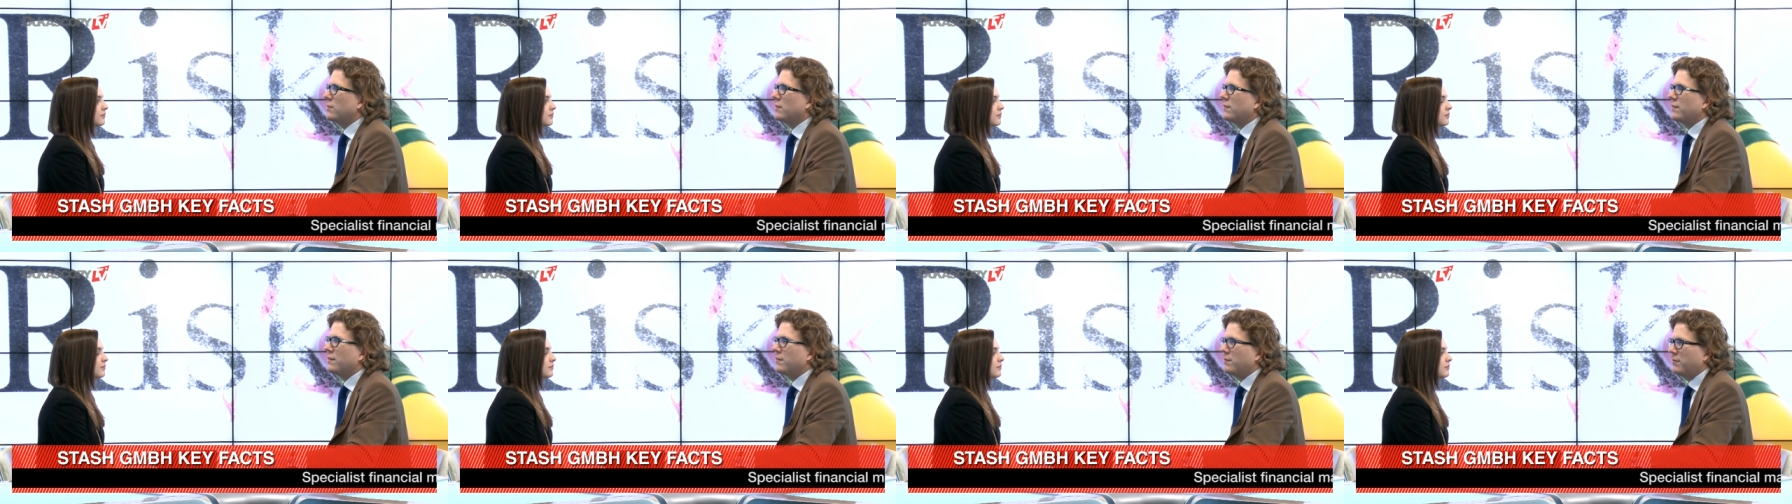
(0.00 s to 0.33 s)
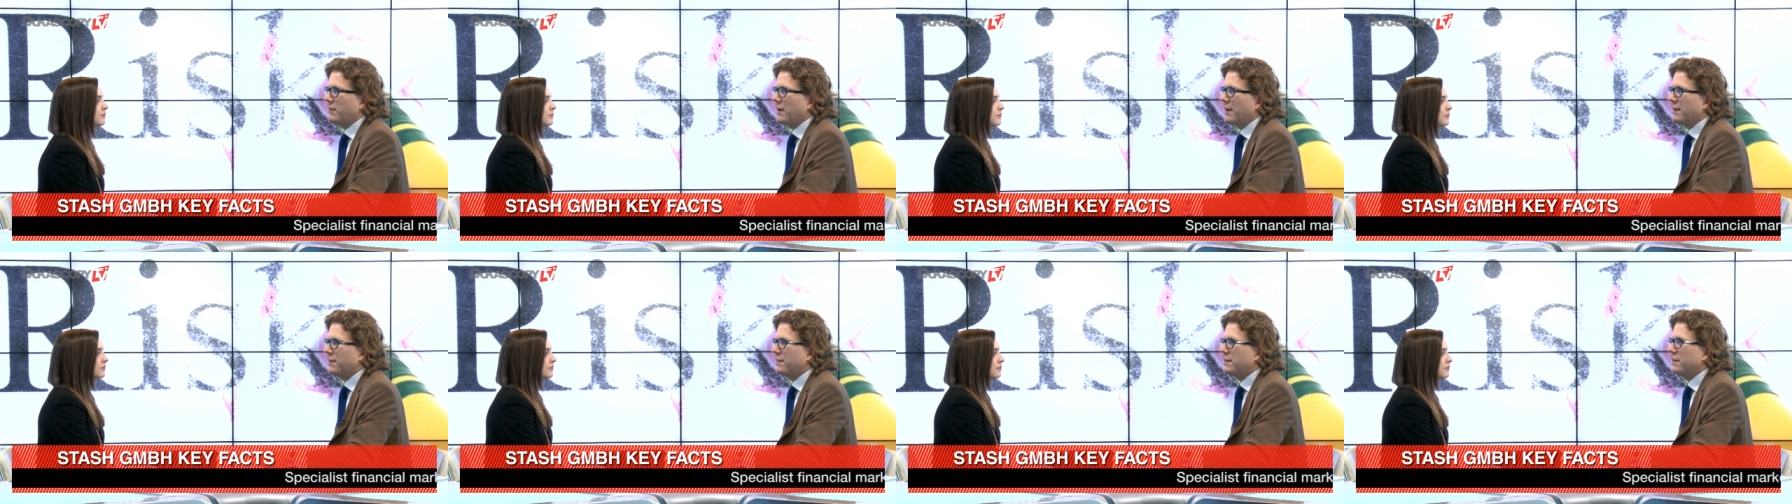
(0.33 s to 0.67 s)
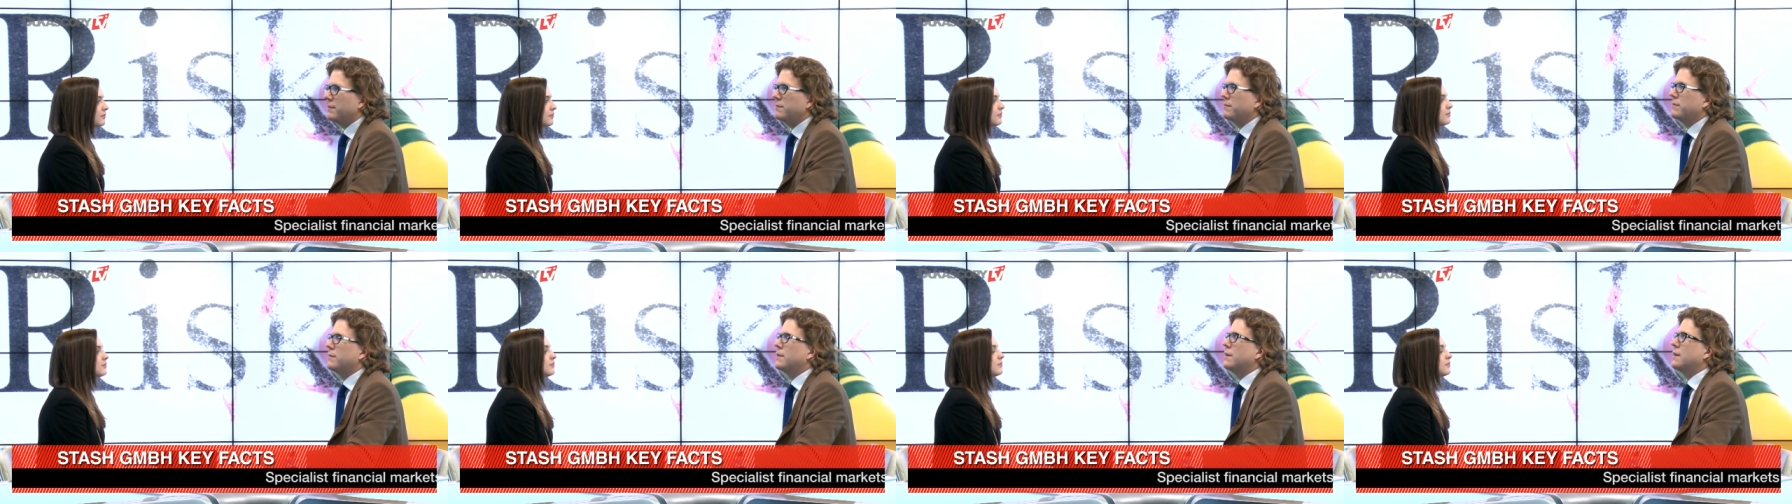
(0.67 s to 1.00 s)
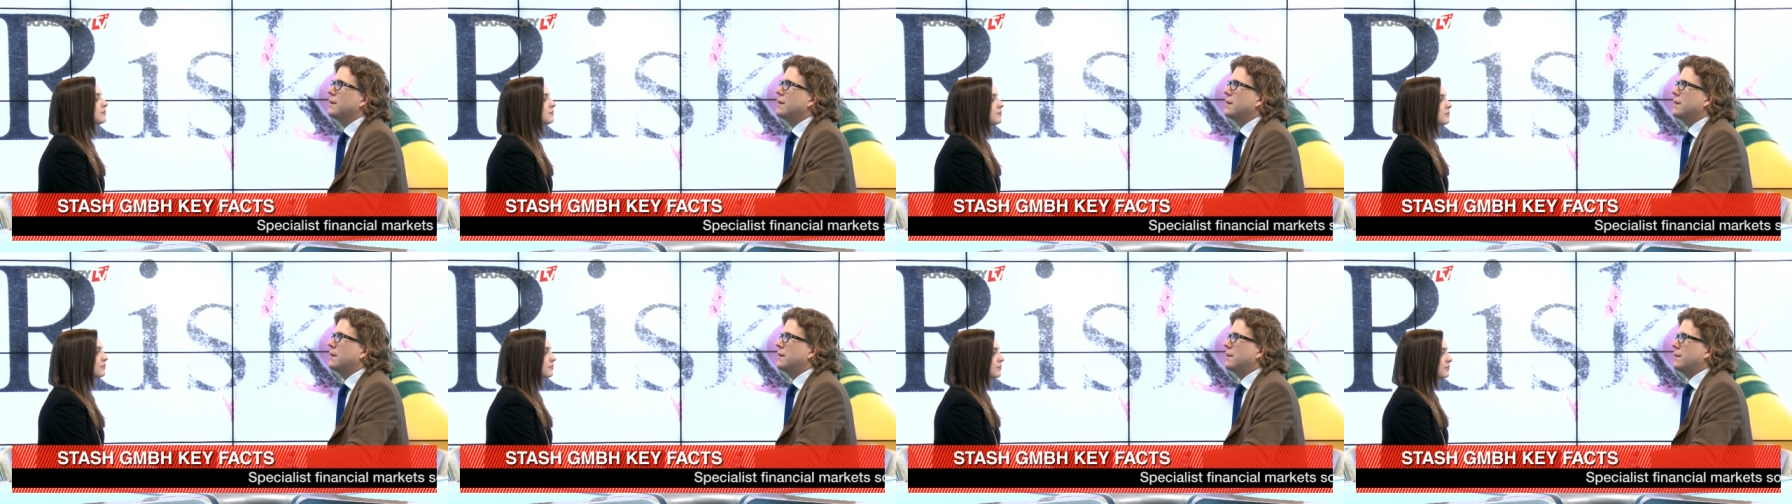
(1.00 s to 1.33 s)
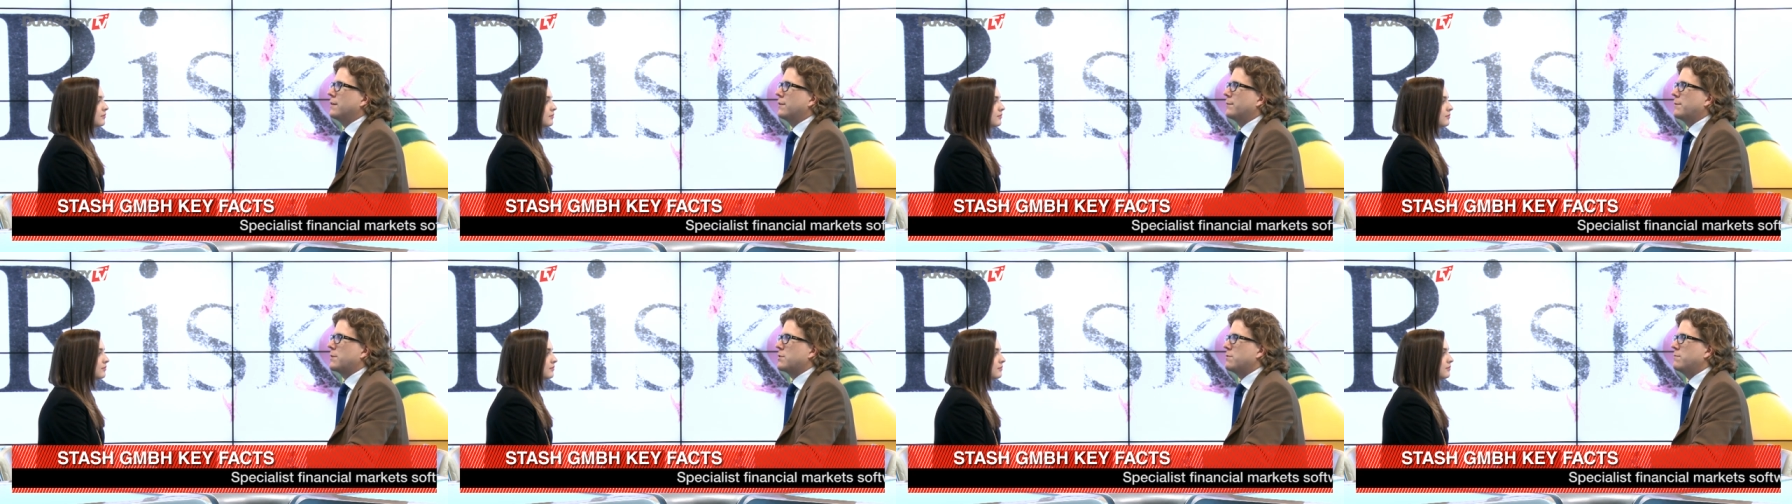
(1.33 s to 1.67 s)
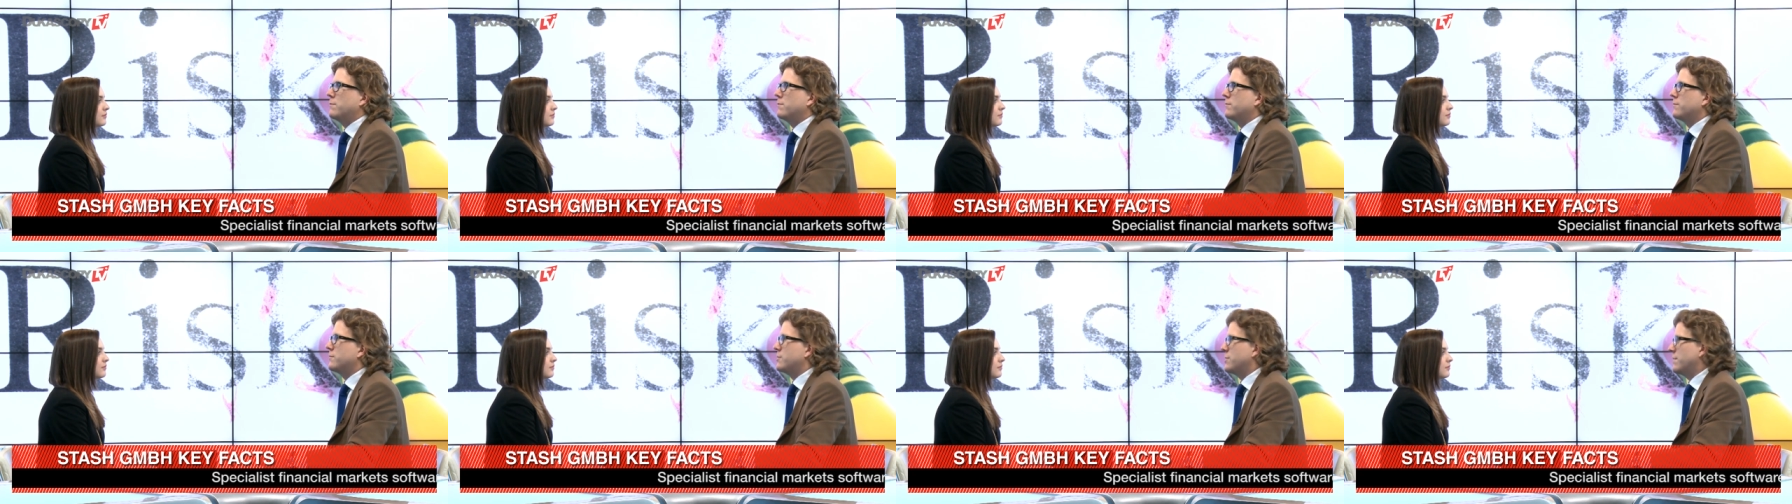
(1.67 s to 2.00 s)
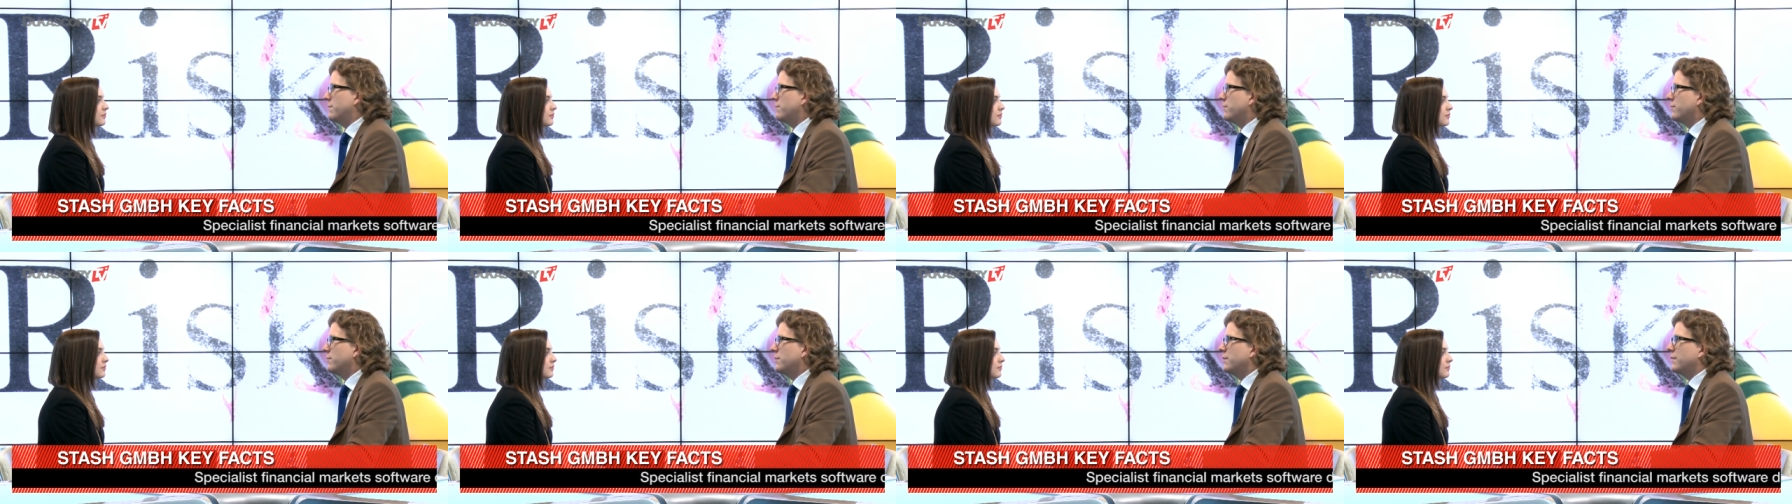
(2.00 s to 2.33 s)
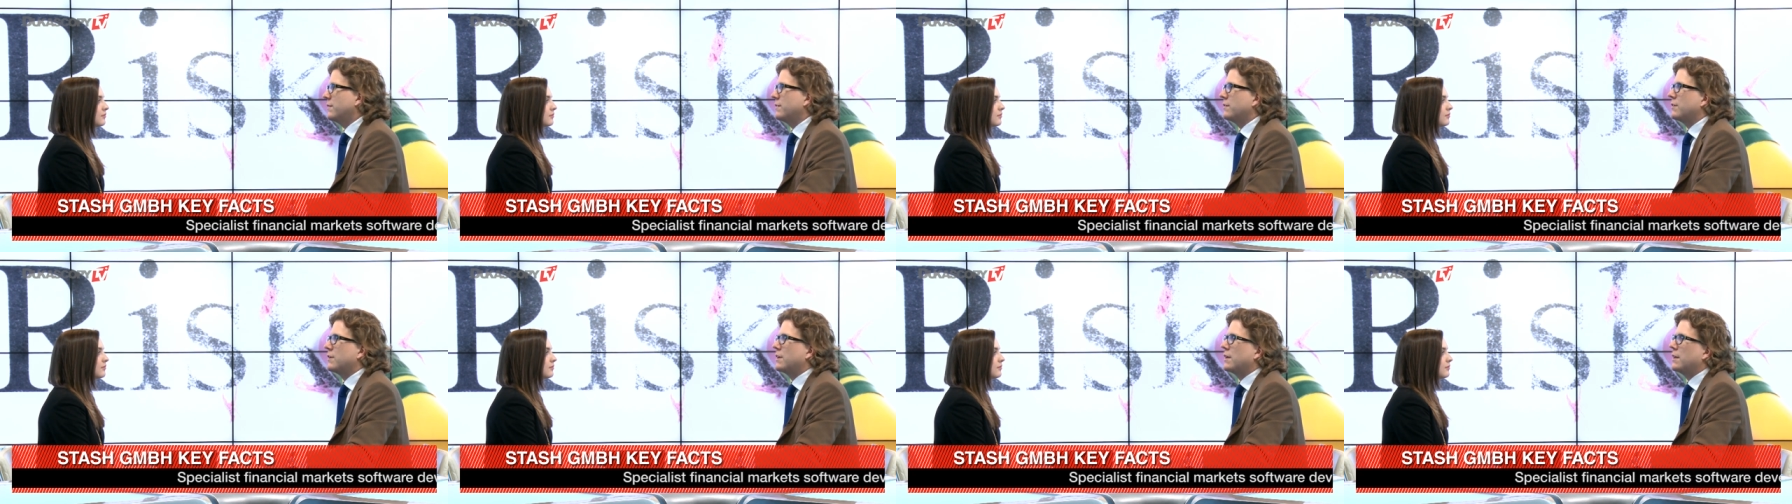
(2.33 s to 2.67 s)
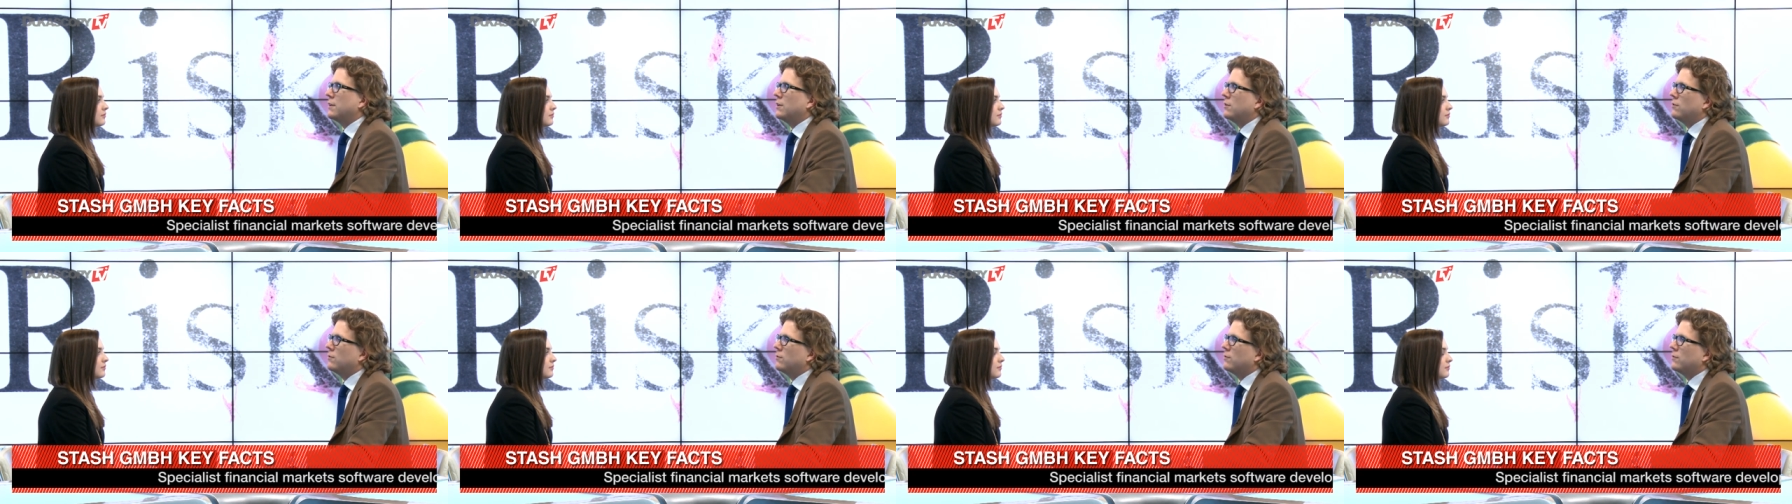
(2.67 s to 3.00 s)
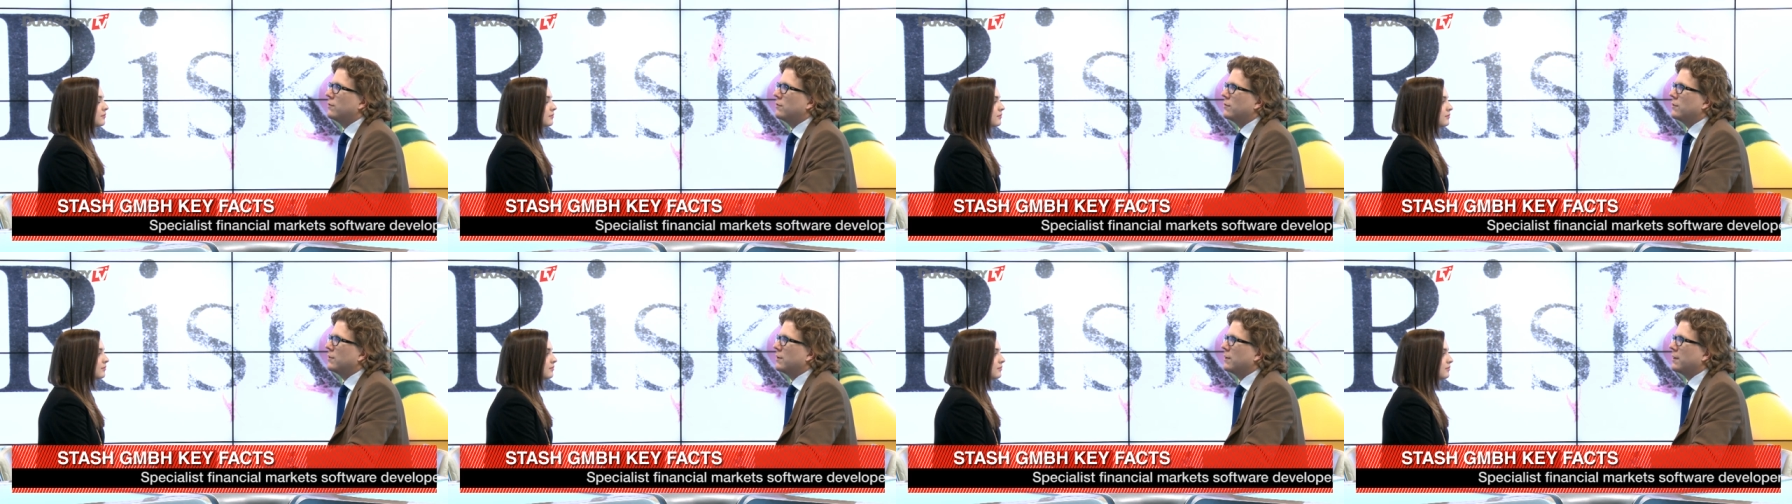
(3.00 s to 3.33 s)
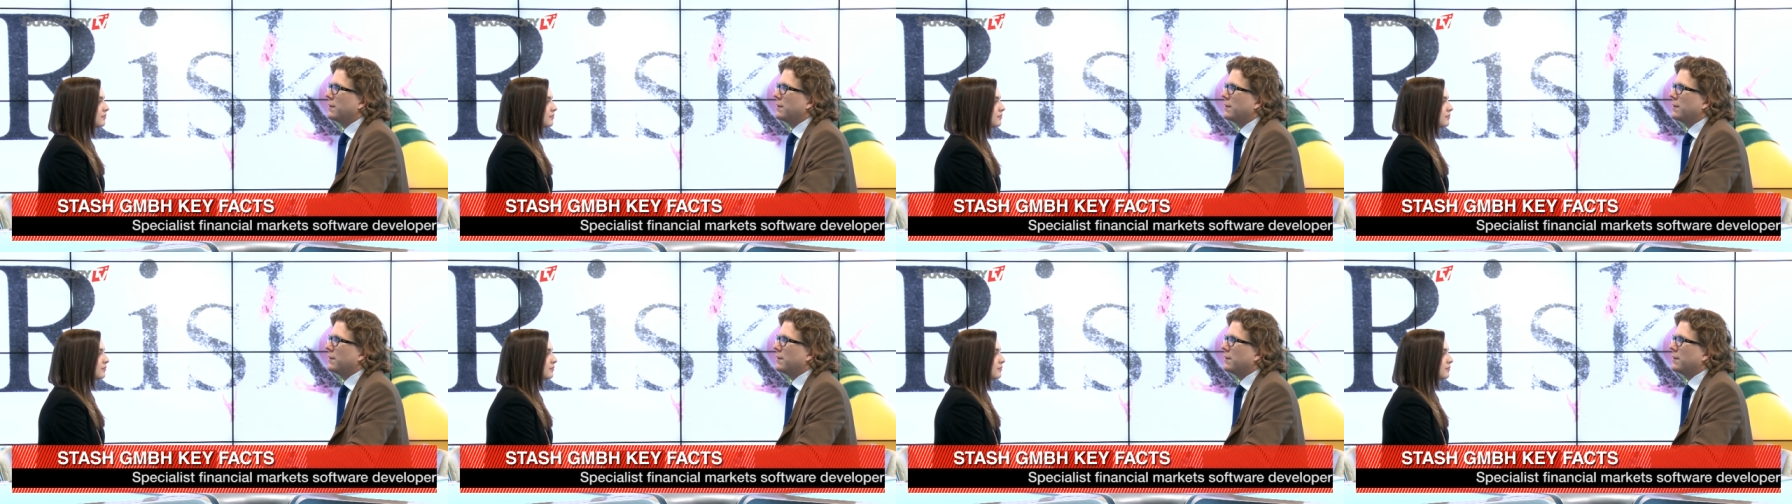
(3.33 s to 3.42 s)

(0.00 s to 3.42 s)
because it's faster. Especially with JForex, you can use